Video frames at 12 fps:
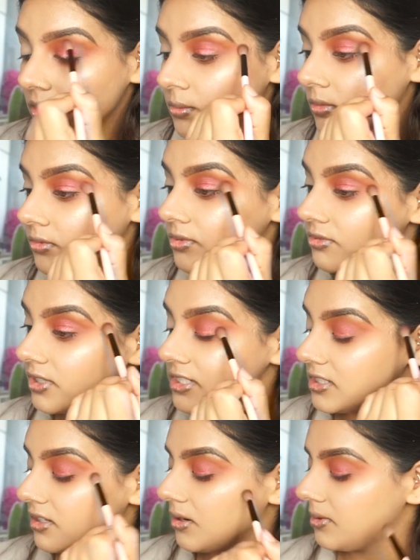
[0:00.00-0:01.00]
We're
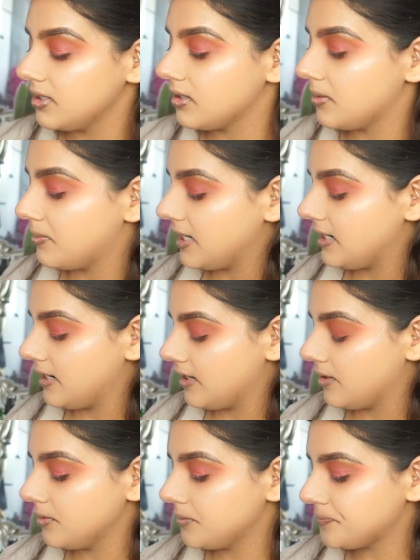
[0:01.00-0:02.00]
already going completely
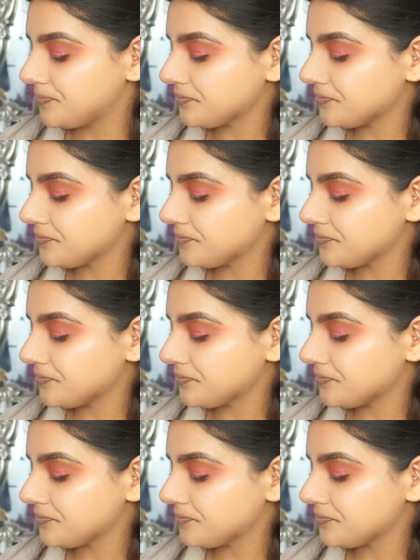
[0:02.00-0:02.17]
out.